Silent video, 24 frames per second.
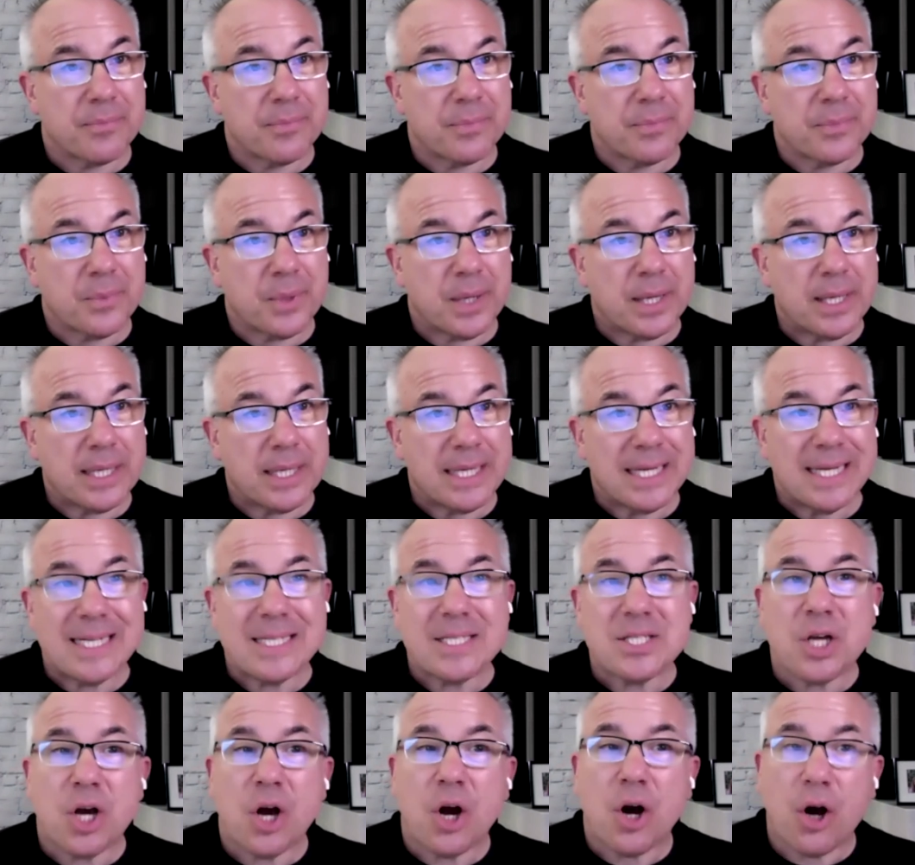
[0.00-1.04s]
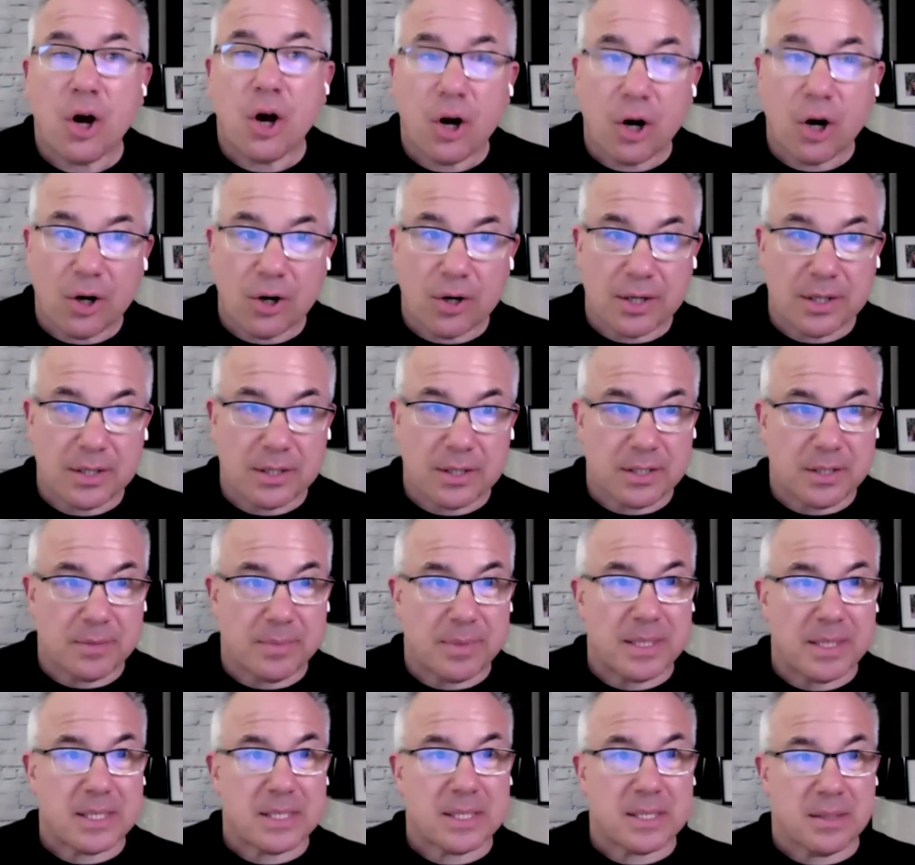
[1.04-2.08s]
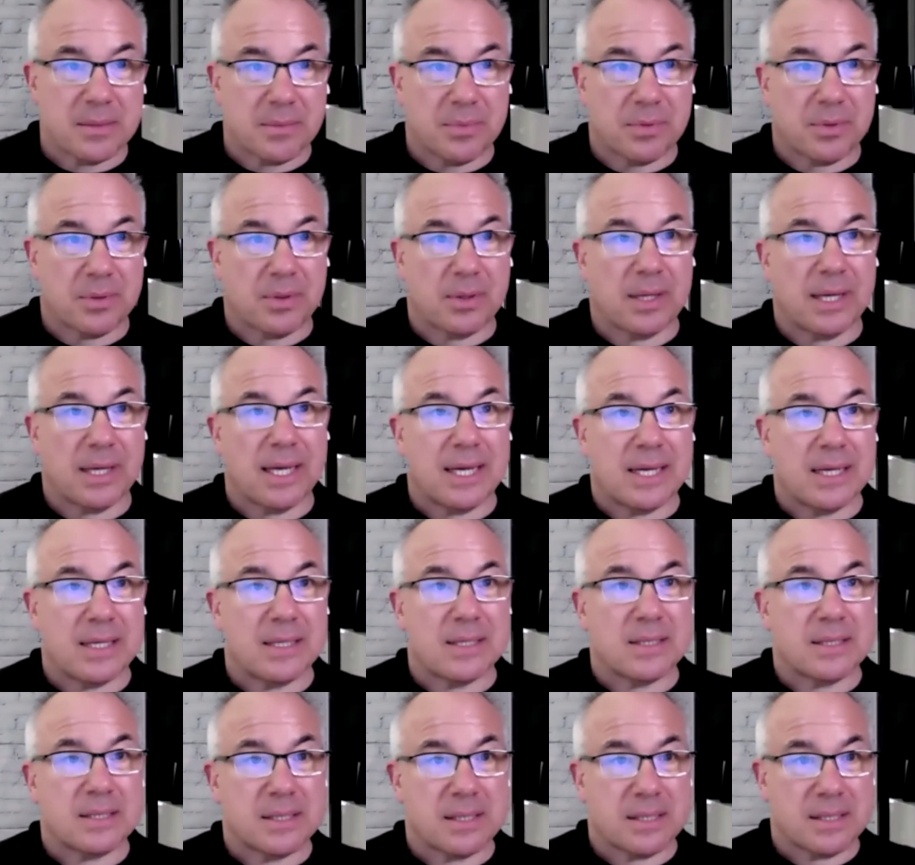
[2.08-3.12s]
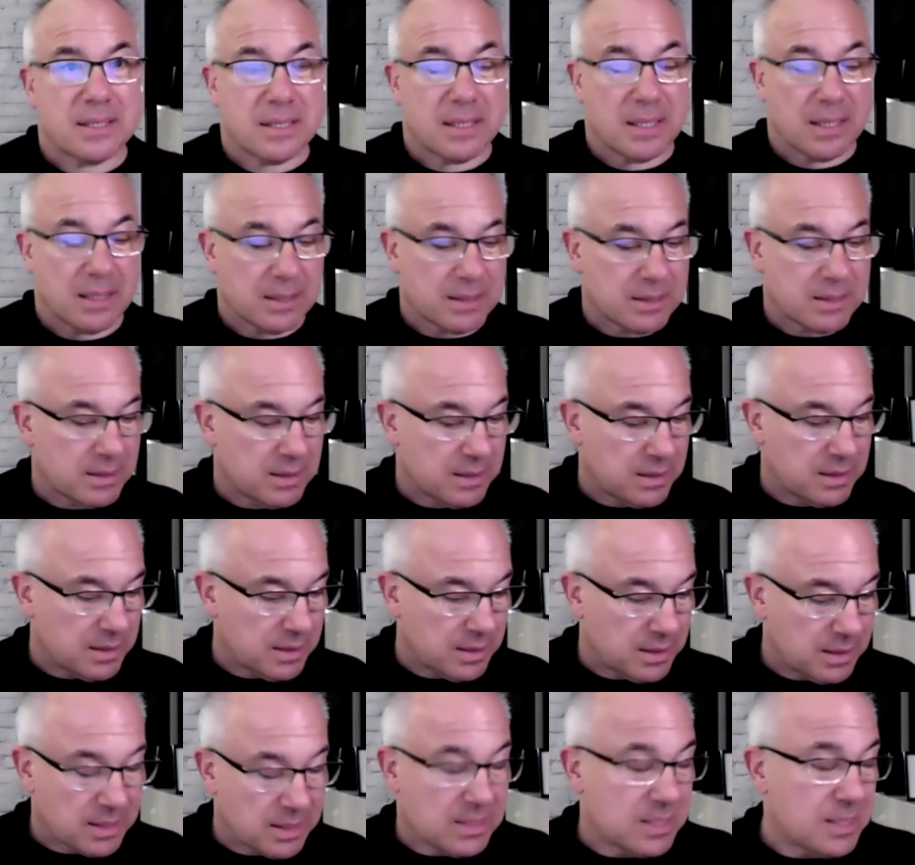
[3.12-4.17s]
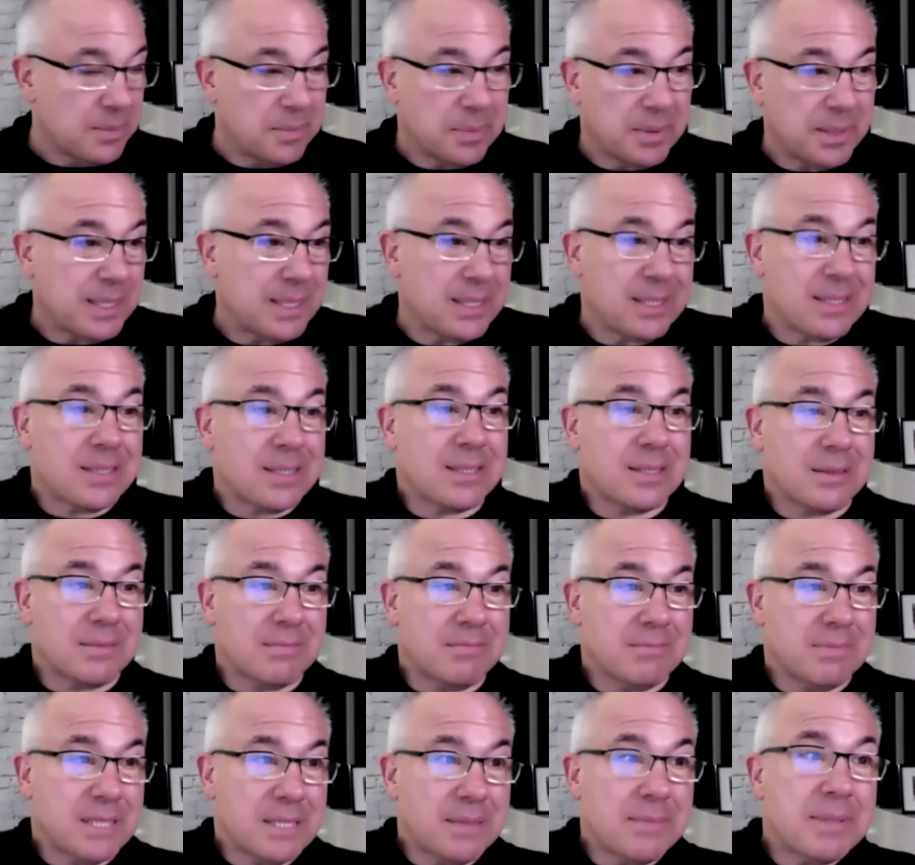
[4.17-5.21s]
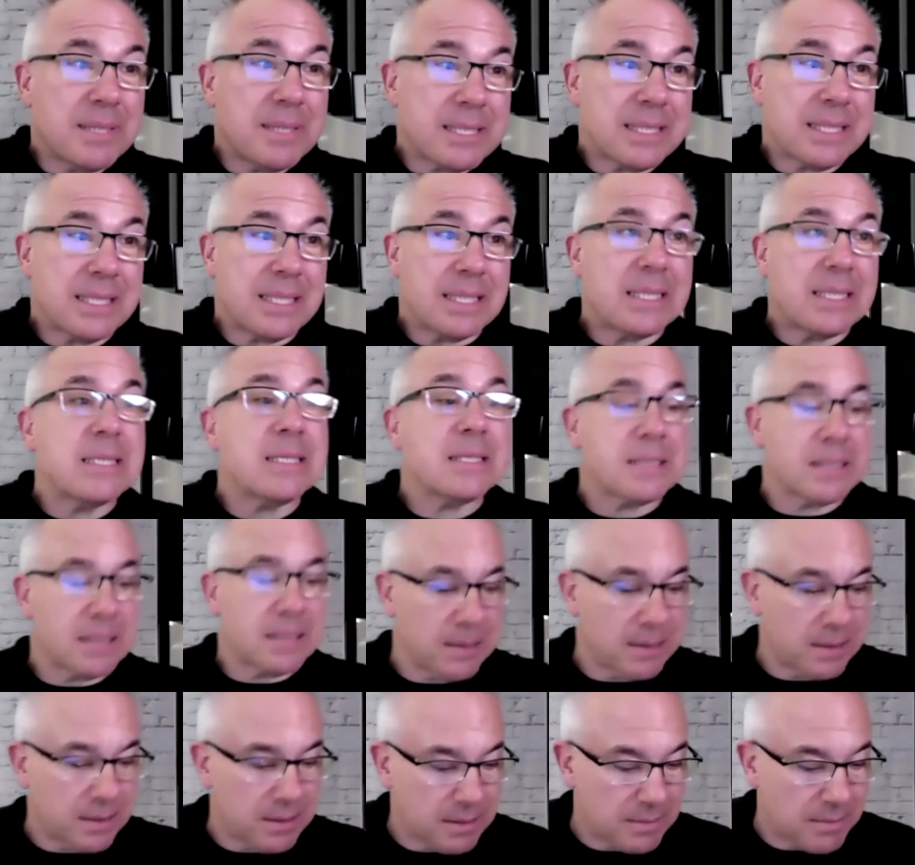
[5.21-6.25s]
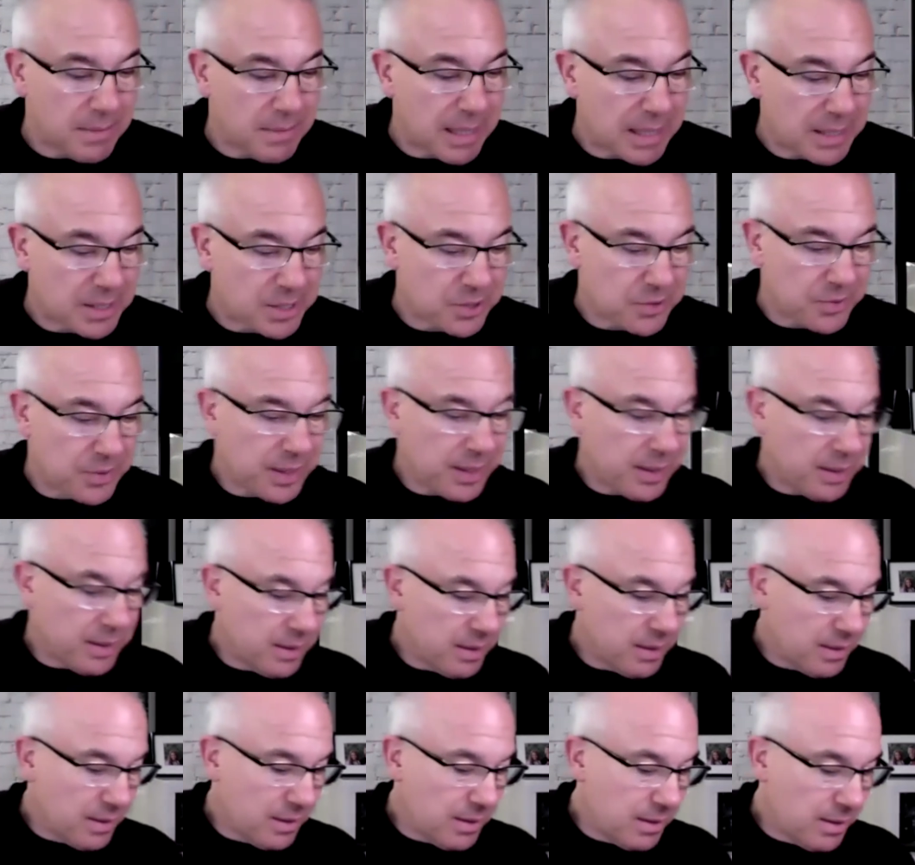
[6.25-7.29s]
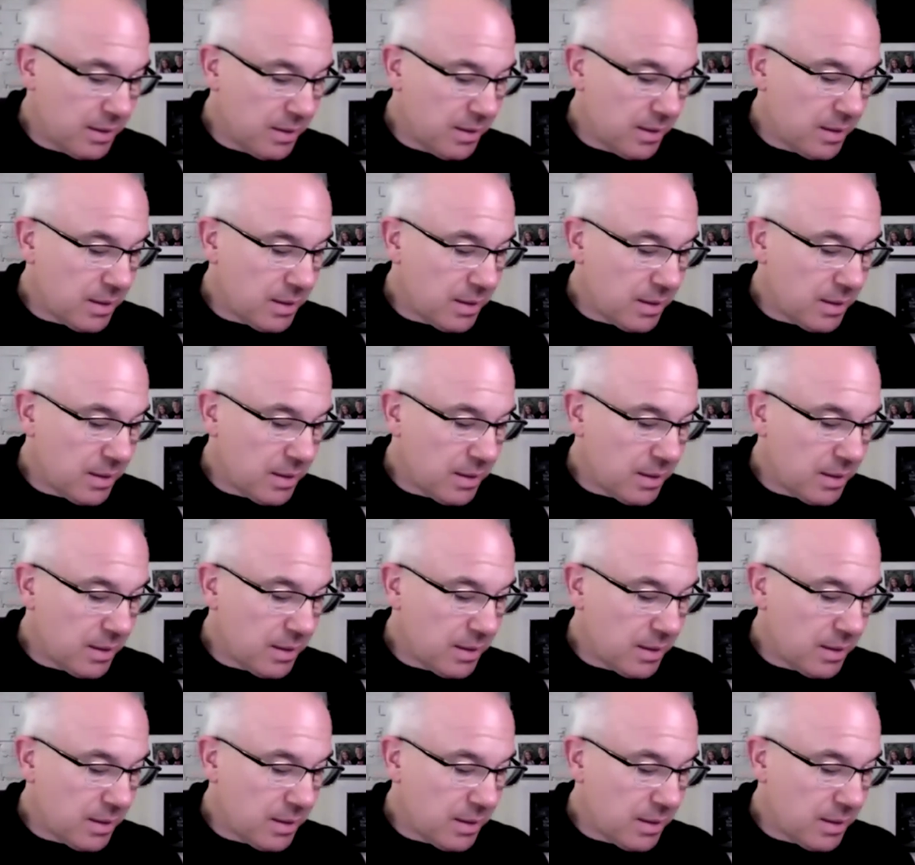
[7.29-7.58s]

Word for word: right it's hard to be simple and succinct and simply is simplicity is mastery yeah